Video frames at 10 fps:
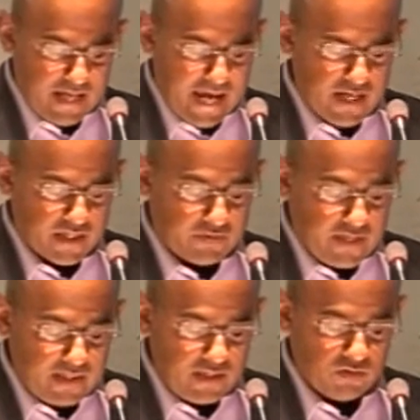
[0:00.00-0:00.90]
and a
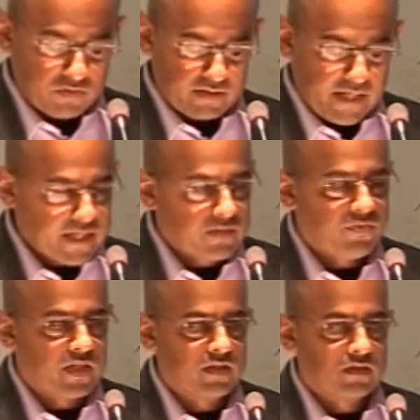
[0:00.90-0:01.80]
great deal of
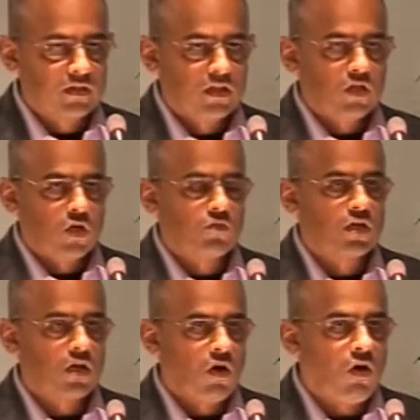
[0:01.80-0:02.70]
sacrifice
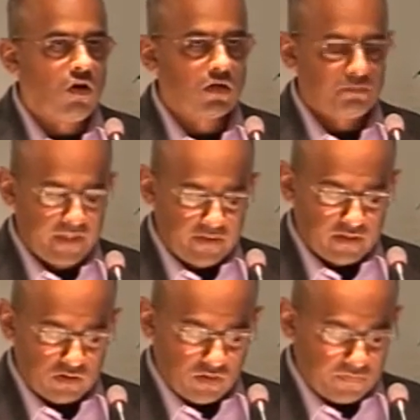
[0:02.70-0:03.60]
over long
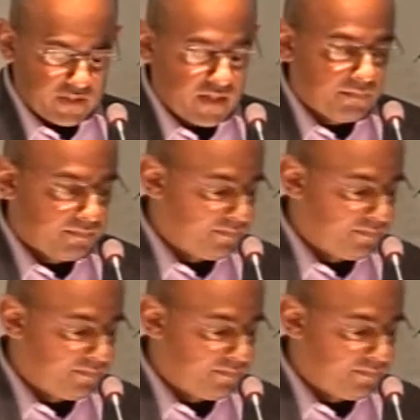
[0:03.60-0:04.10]
periods of time.